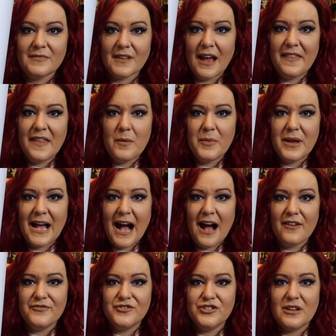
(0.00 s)
And then we
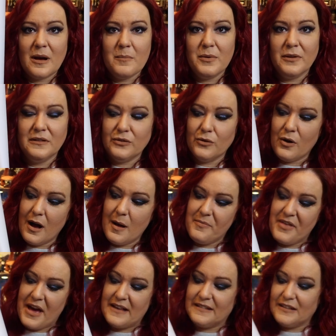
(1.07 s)
have Dumbledore
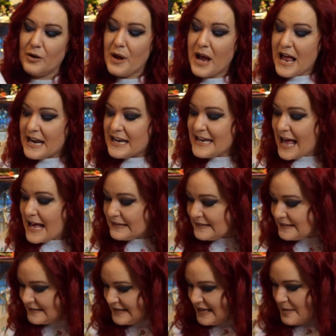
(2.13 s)
up there. So let's
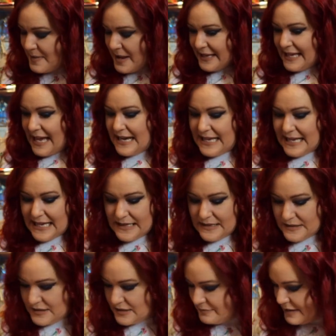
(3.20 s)
see about getting
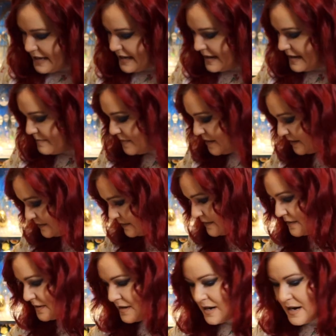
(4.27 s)
into him
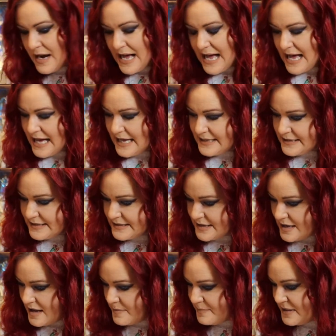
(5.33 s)

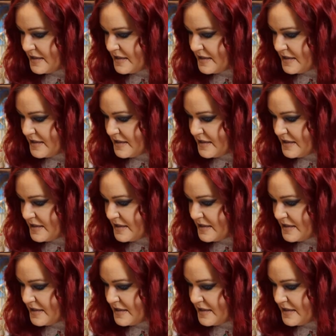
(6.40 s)
and